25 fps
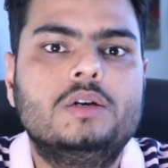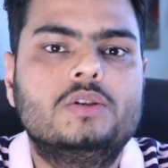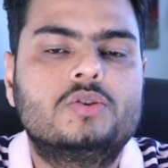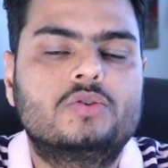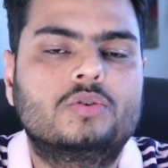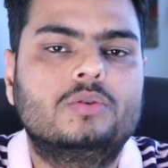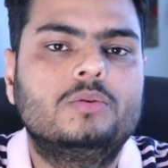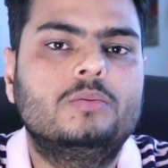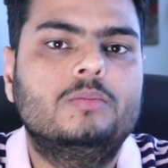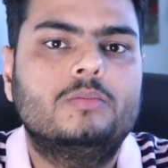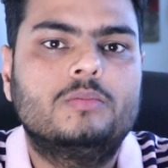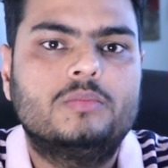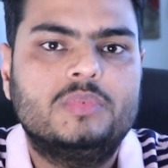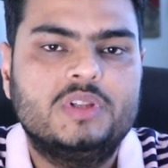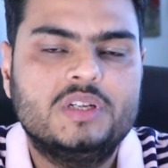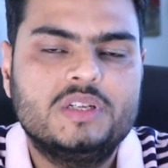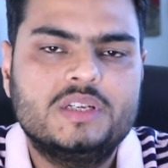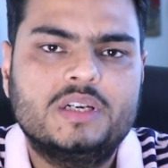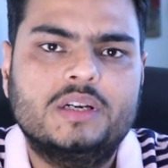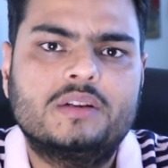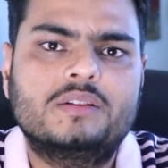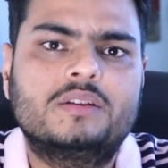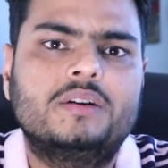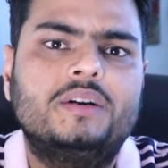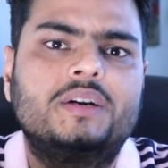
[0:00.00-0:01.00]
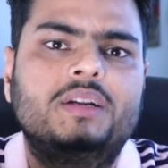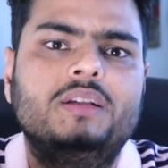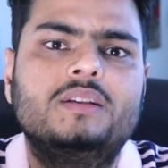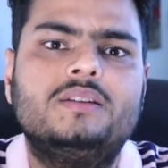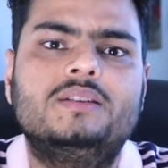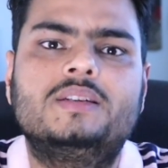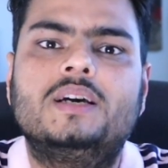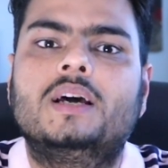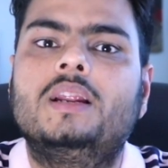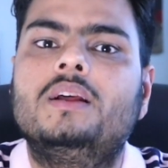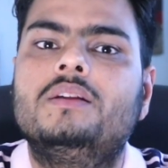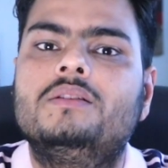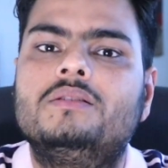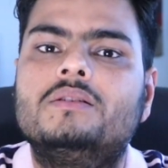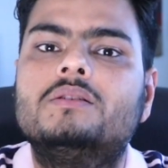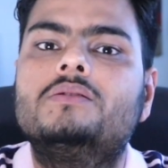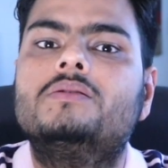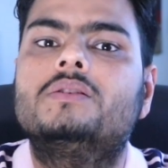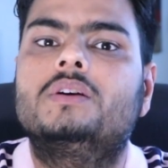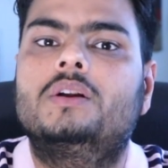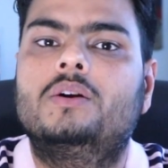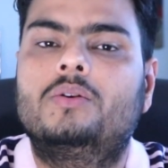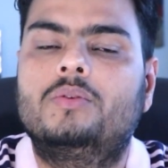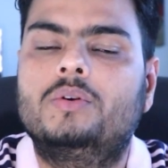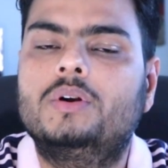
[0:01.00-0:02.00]
So these are certain
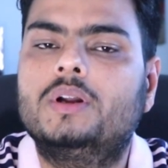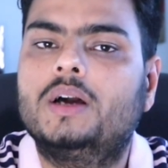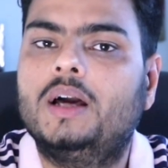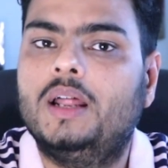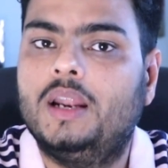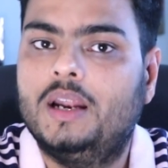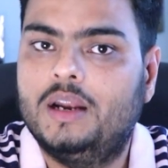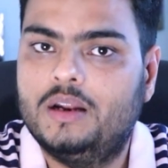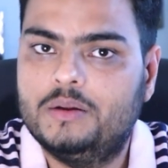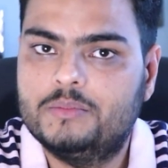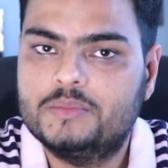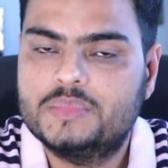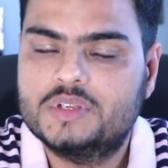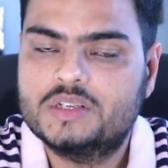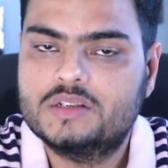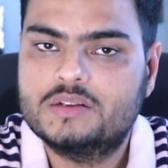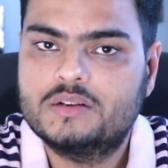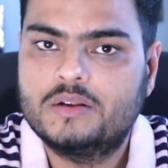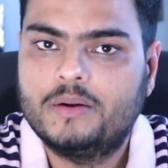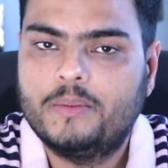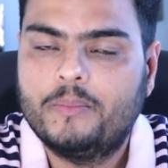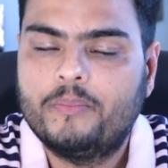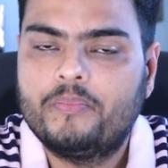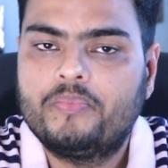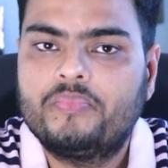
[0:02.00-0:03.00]
challenges around LLMs.